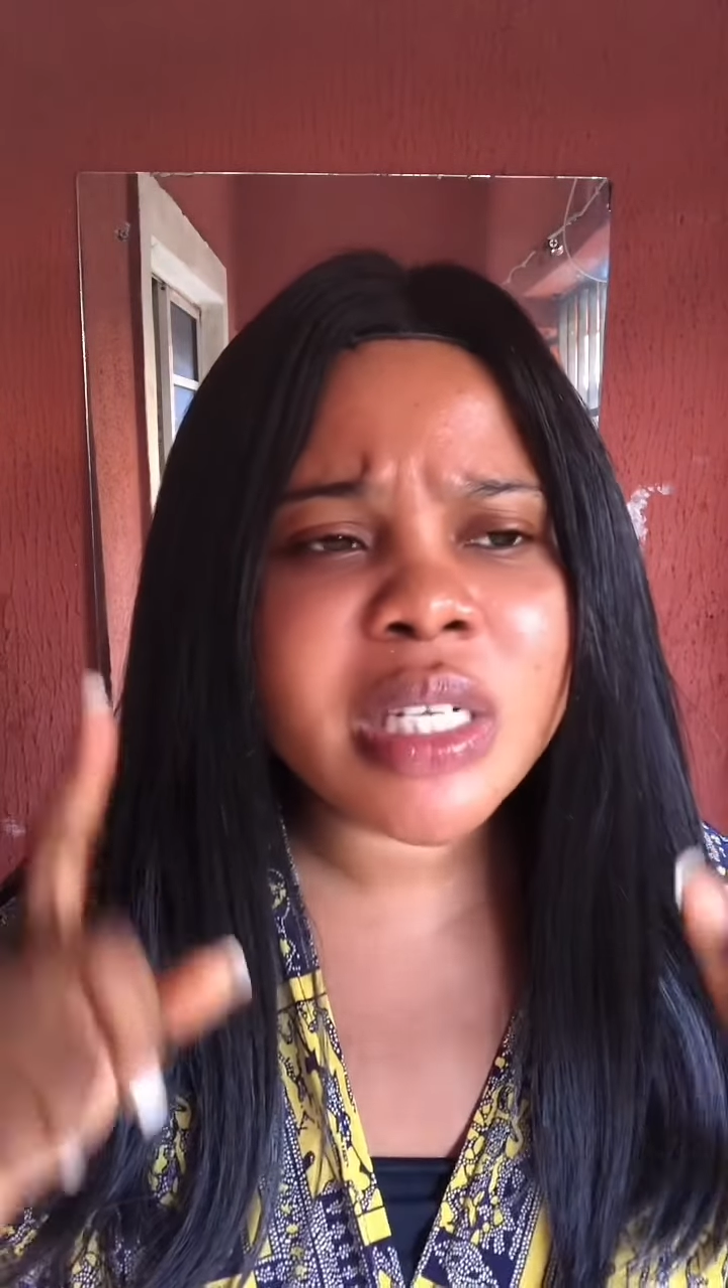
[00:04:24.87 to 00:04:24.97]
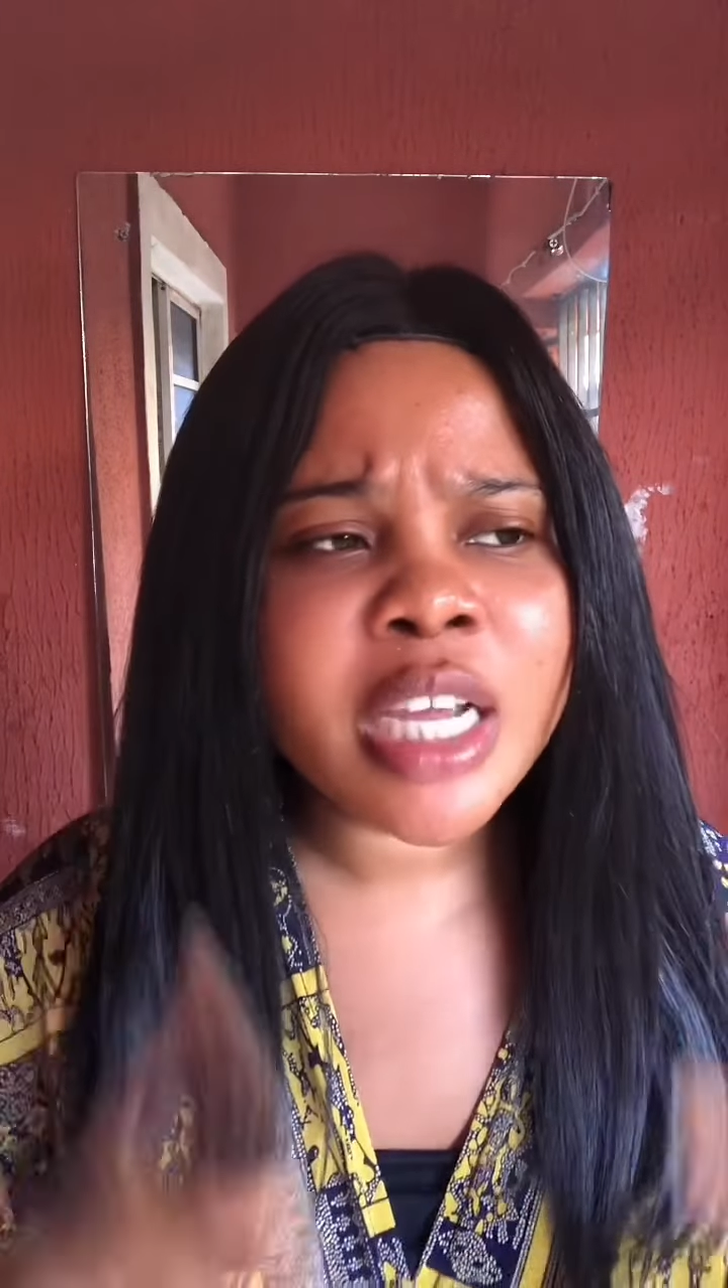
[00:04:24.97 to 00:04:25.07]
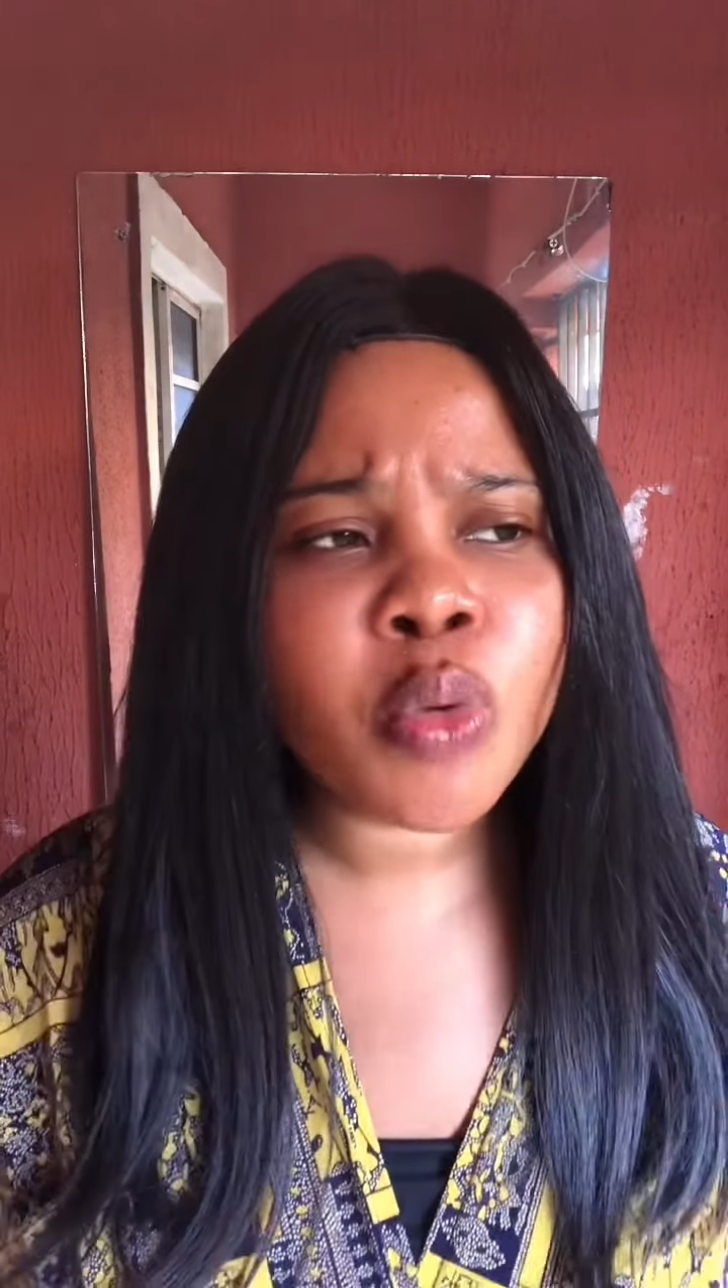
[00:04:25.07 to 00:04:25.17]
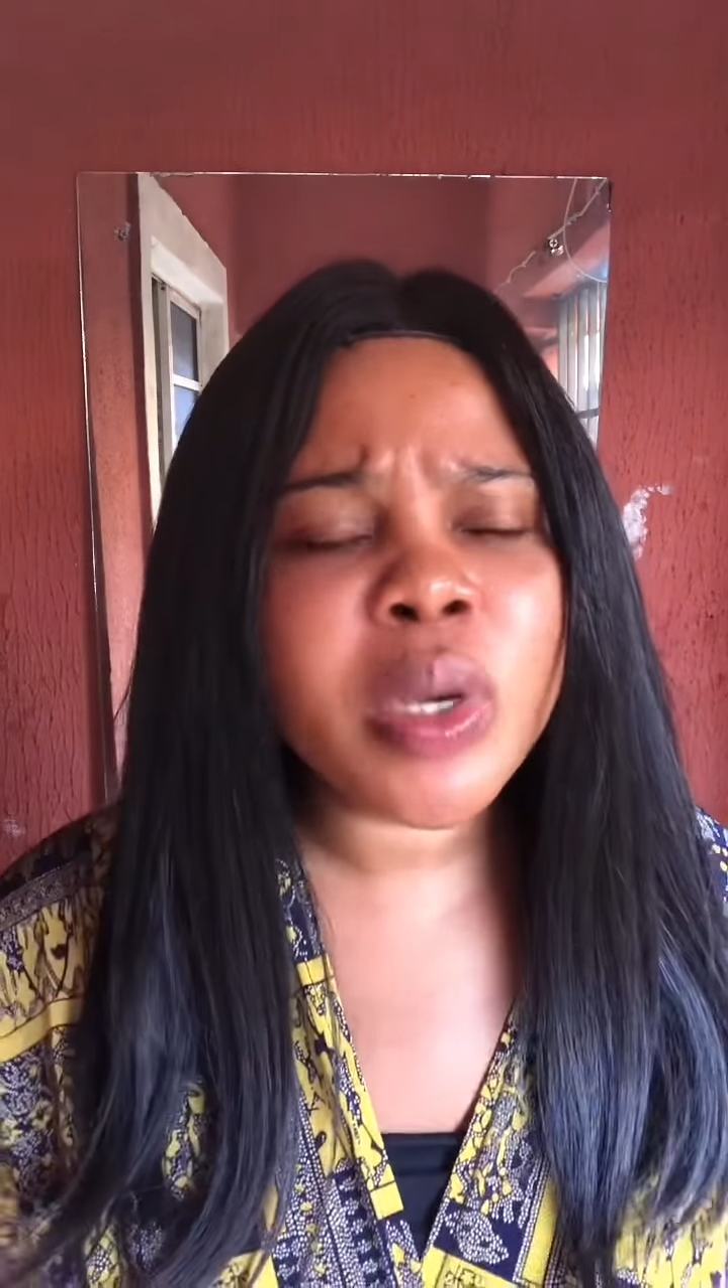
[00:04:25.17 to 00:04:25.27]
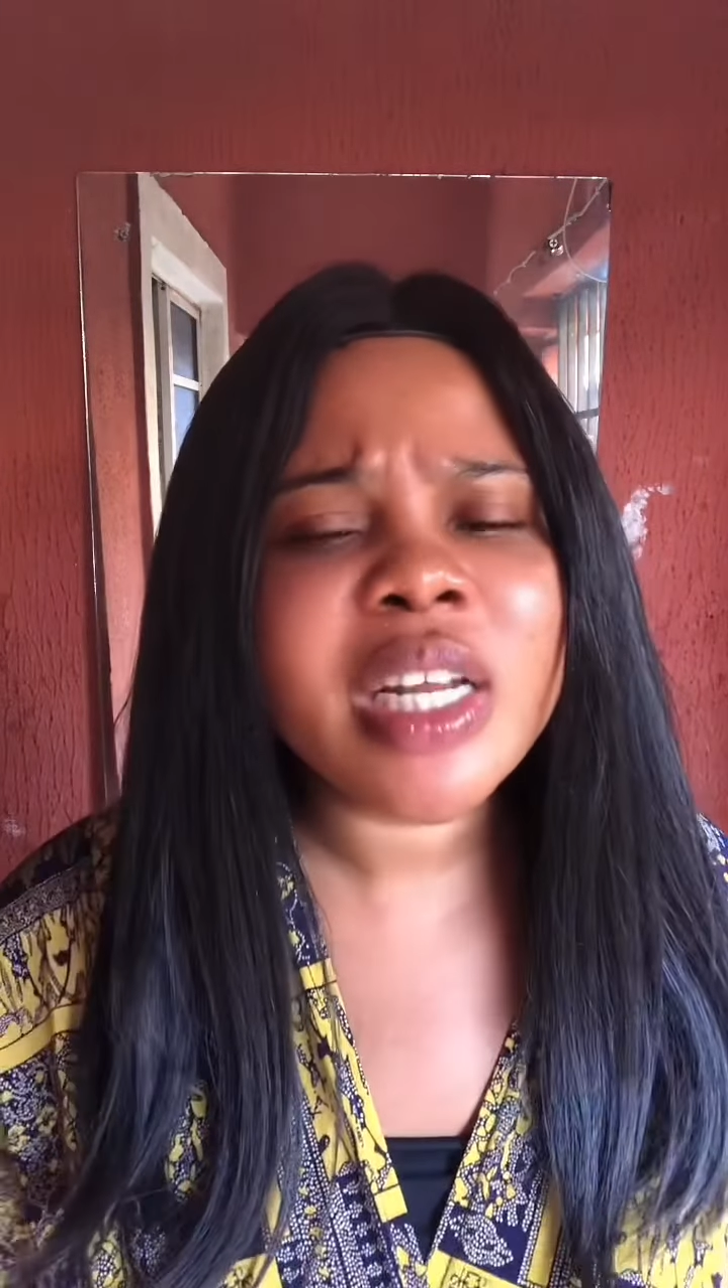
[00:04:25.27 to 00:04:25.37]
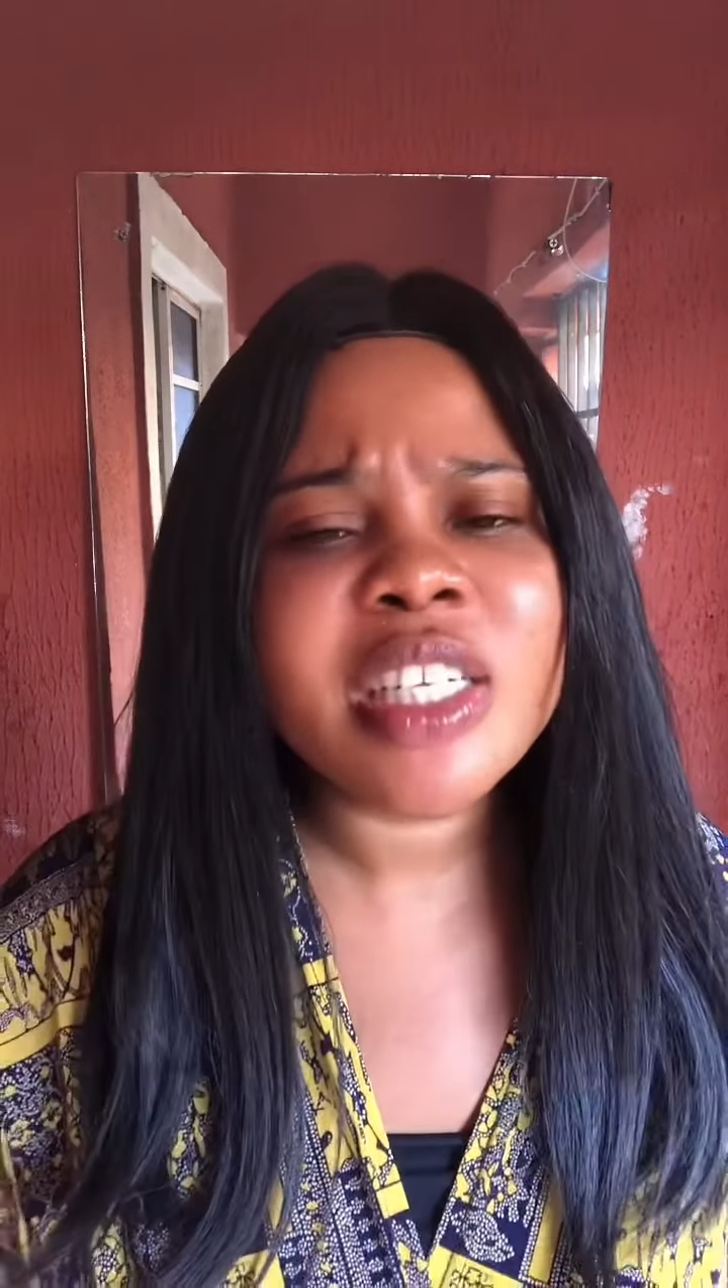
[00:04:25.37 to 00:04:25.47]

and quickly